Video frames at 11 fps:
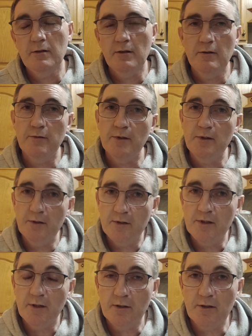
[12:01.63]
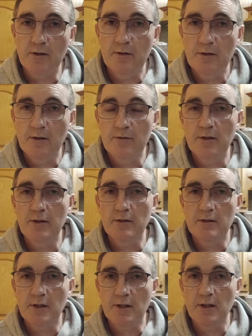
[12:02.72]
very young doctor, a very young
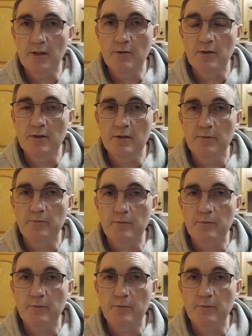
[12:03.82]
psychiatrist,